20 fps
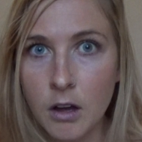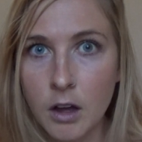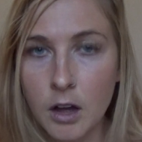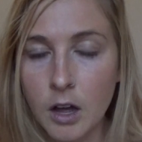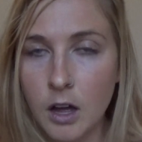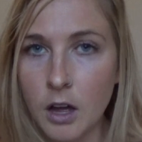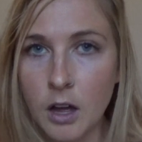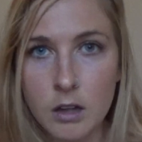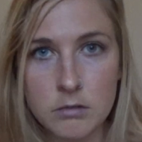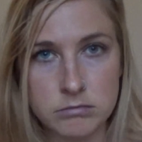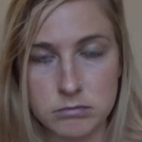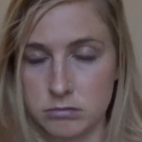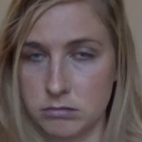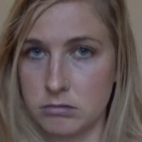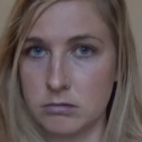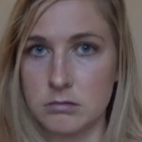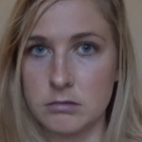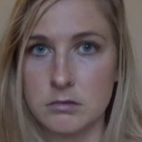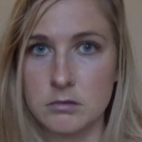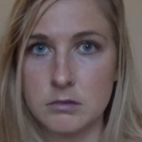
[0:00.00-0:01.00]

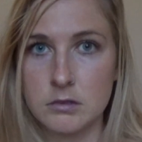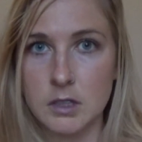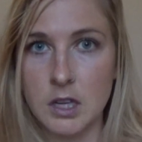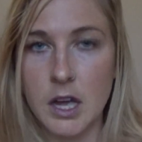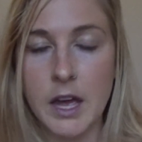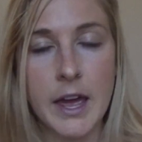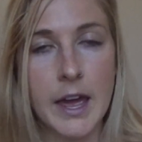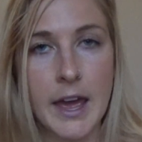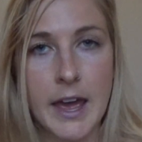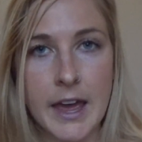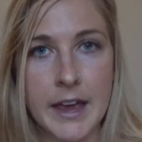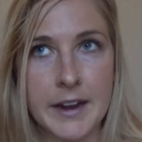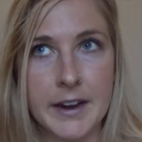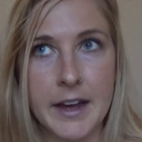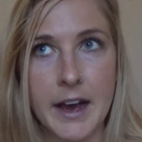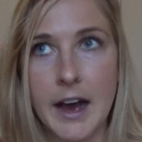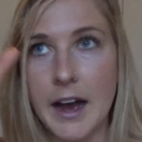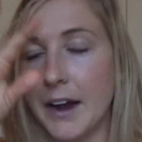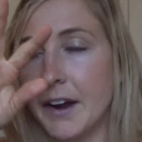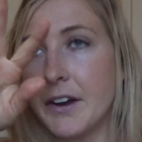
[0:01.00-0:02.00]
And
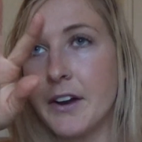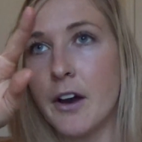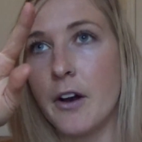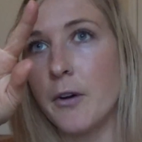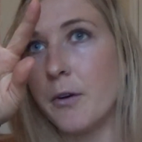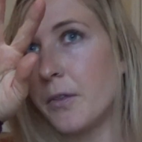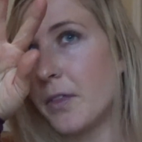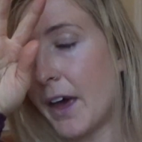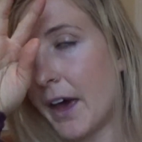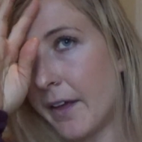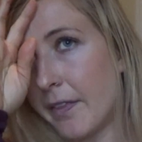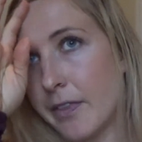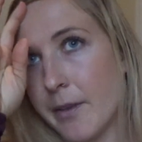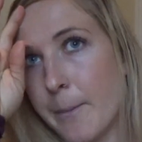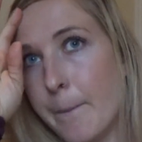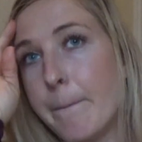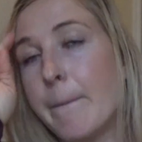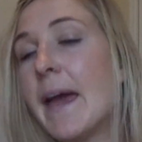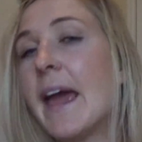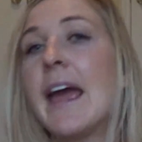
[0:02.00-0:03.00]
I know that
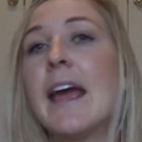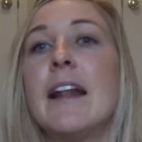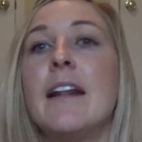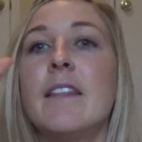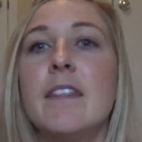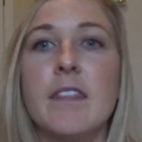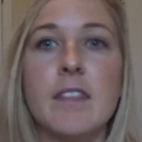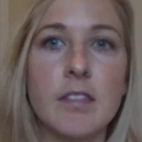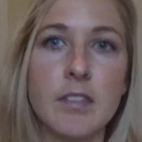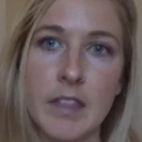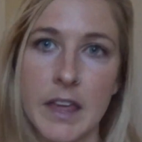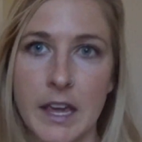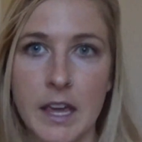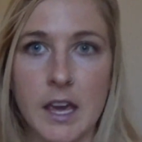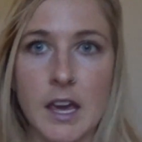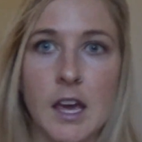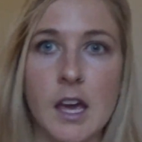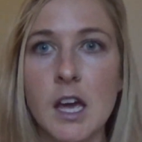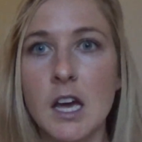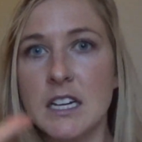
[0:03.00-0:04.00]
the main
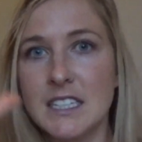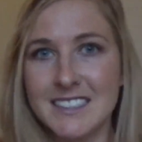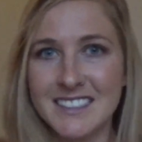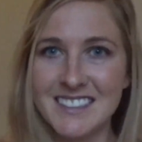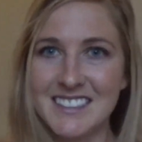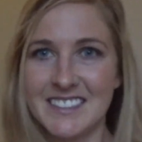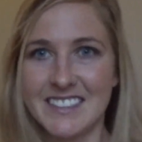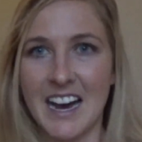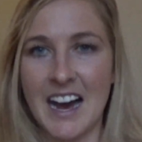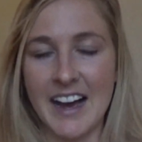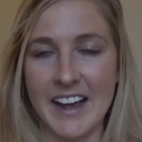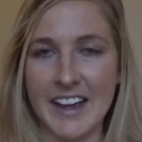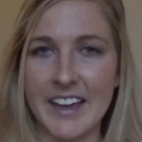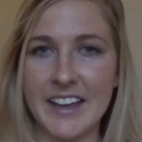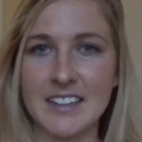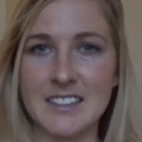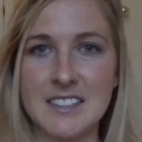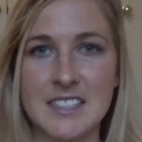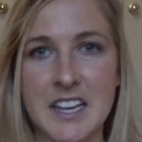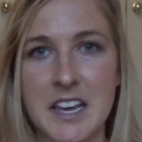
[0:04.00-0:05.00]

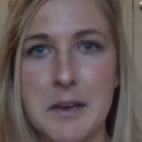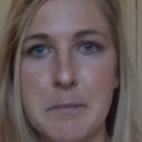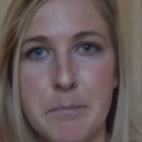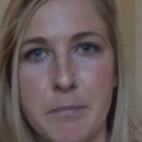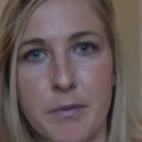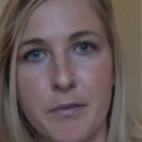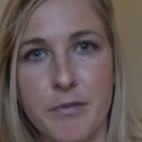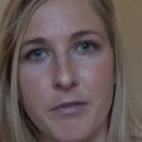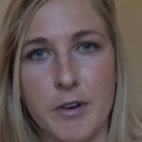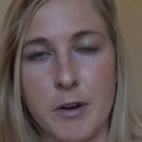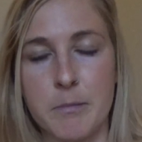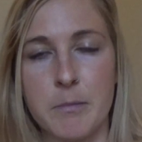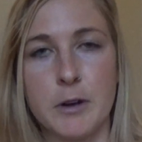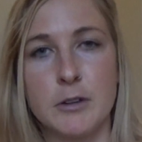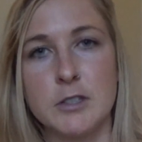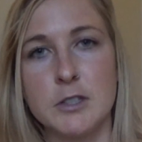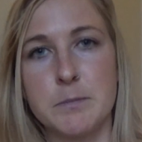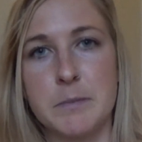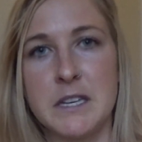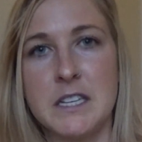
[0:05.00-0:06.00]
diet tip for
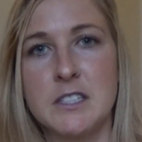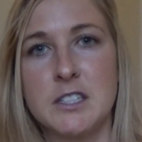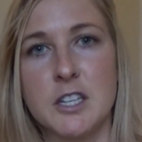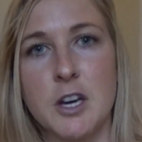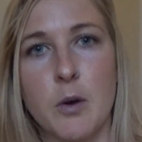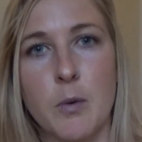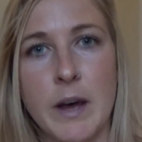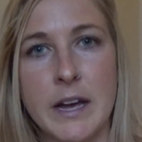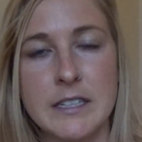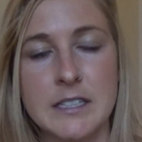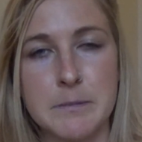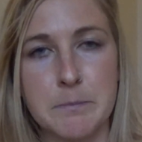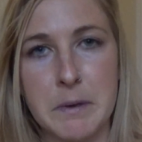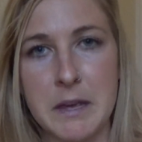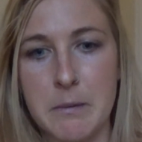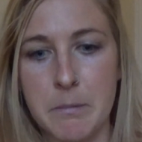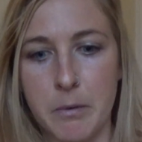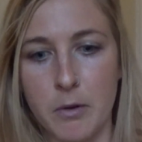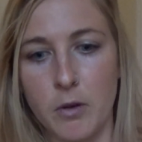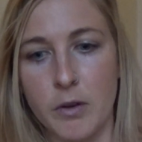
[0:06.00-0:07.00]
most PCOS
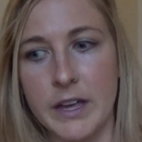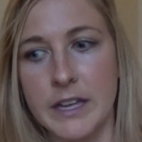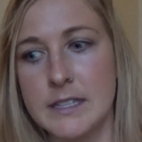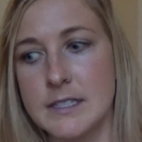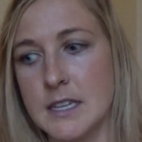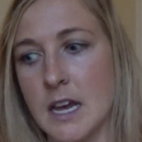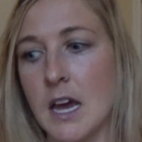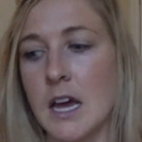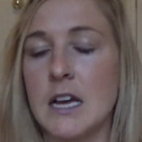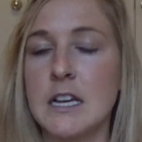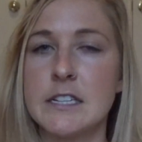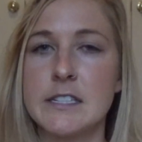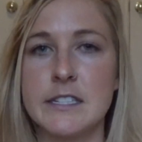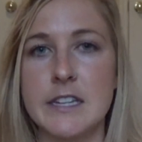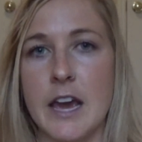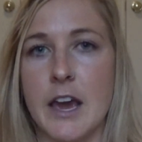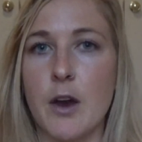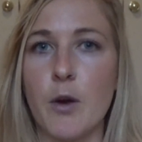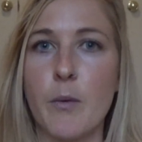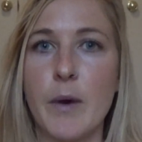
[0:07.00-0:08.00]
people is
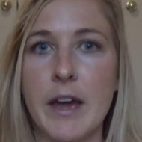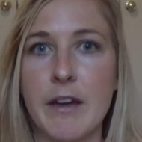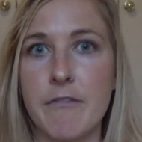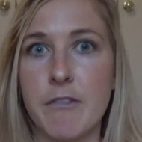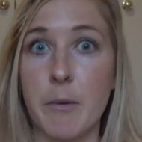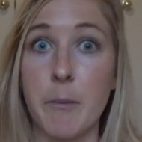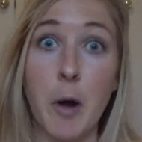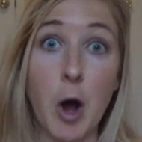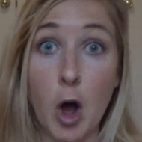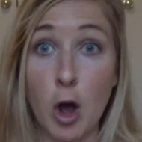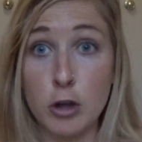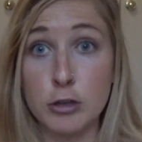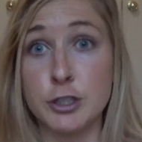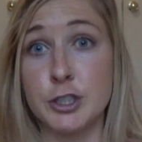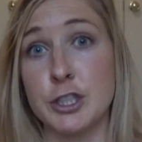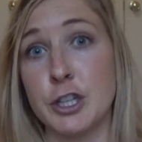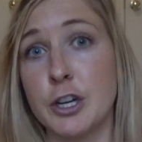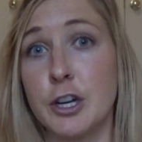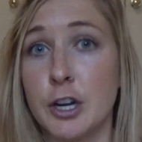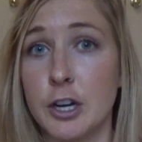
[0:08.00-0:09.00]
stay away from all
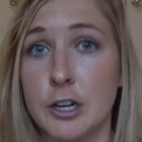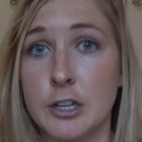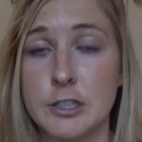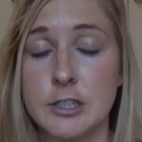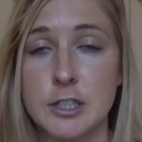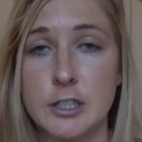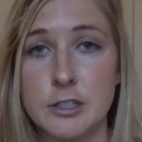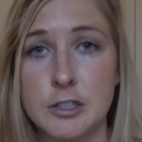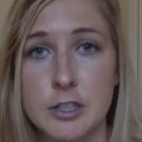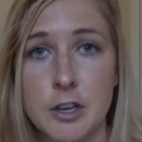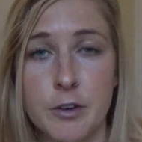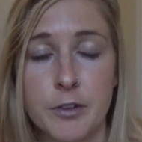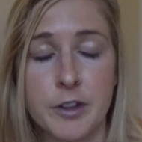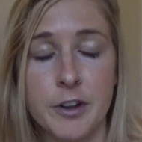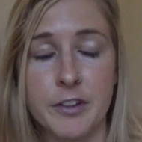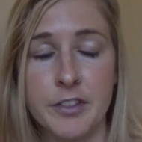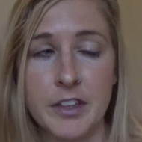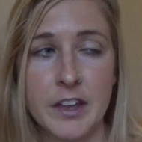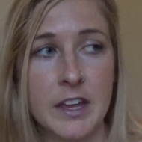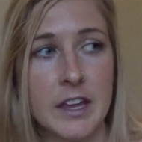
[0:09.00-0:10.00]
sugars. So
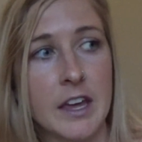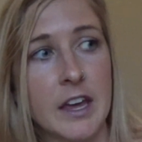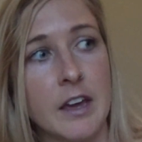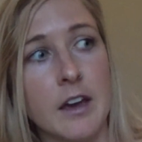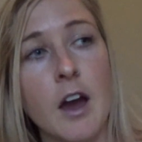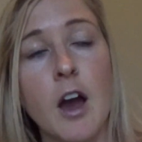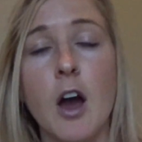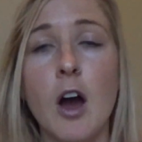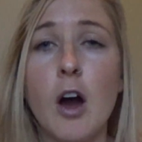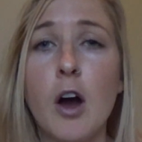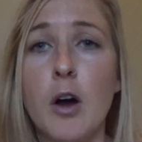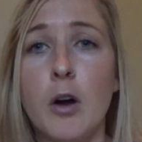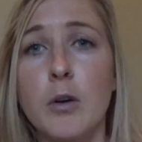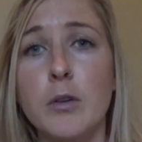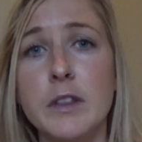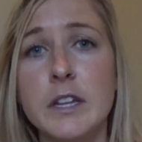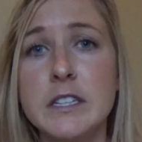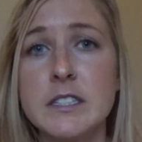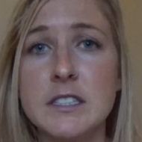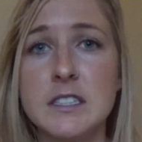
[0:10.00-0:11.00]
they're thinking, oh,
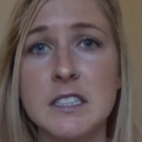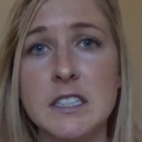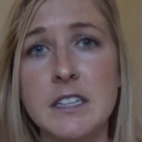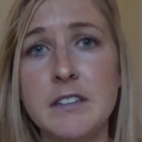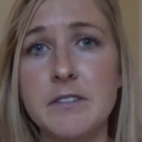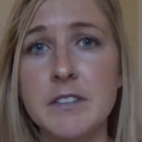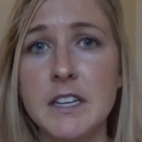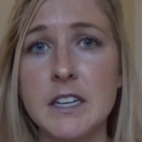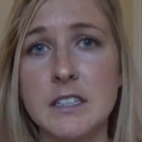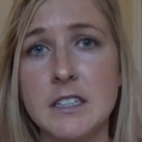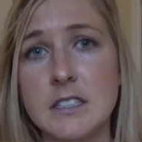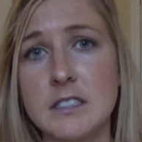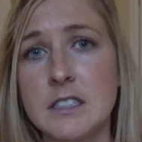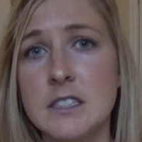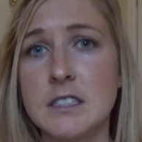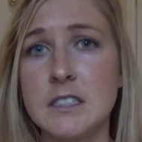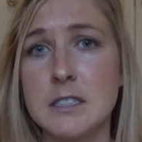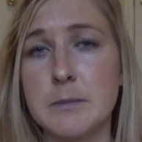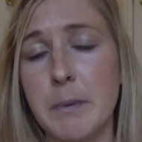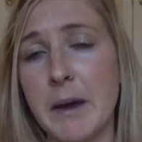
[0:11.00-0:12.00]
this stevia
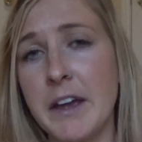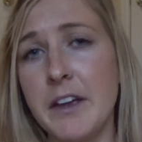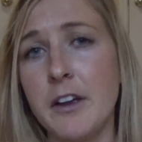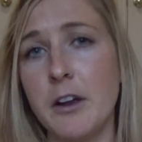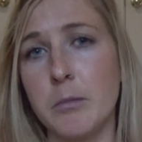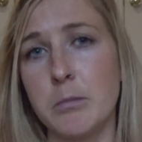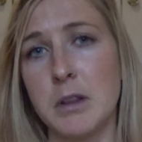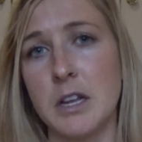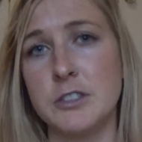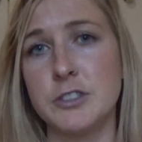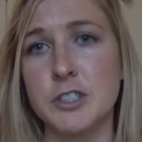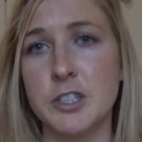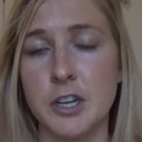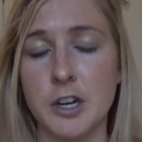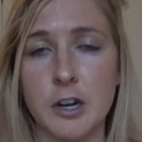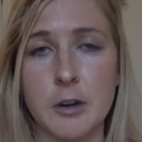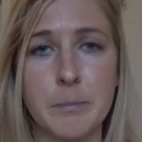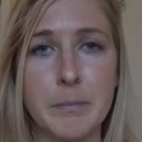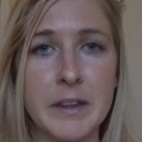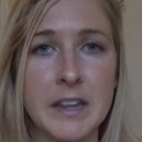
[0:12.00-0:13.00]
doesn't spike your blood
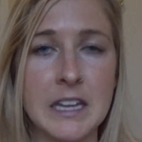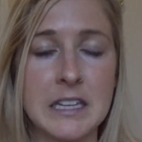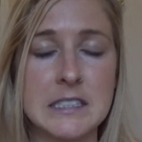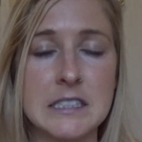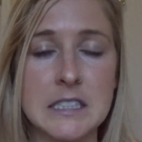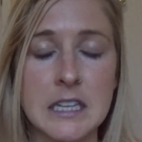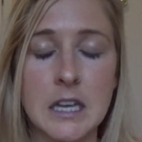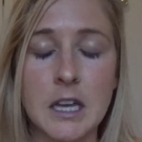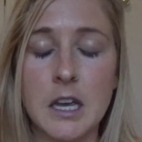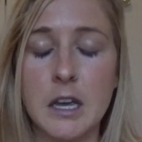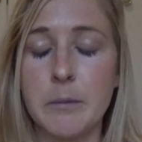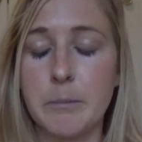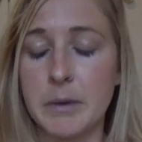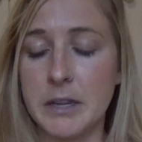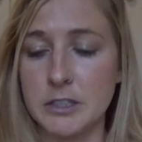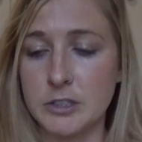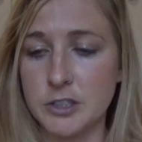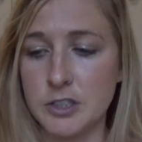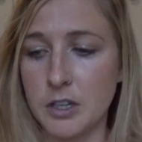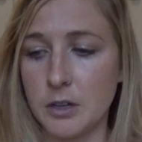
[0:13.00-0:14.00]
sugar, but it's
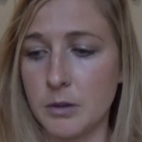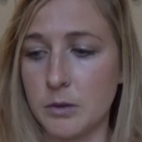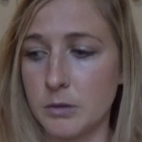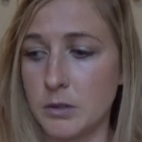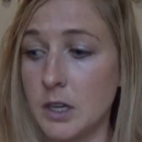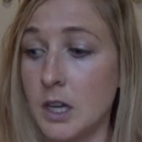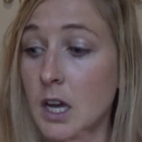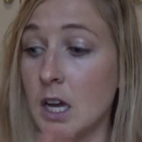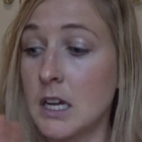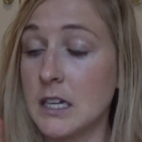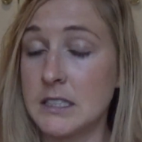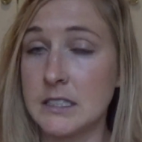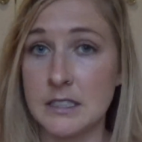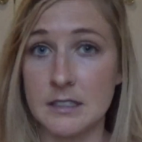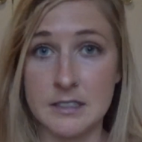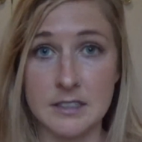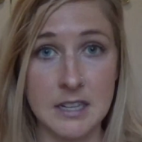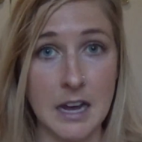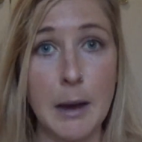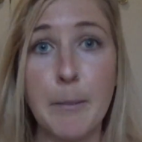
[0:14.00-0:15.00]
been shown to
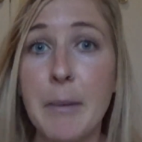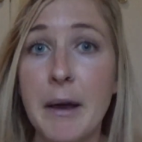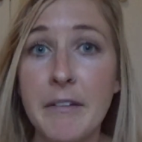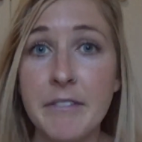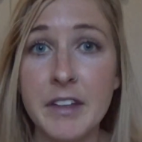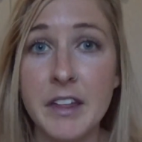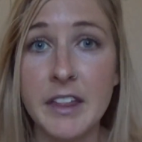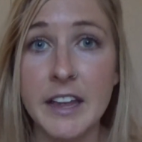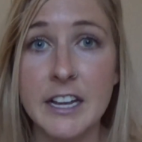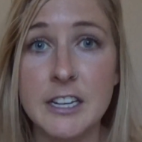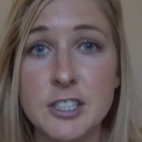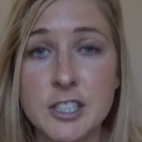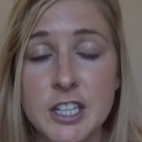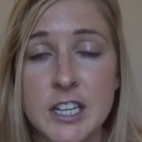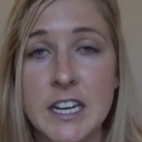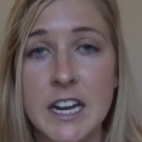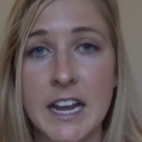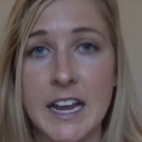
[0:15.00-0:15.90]
stop ovulation.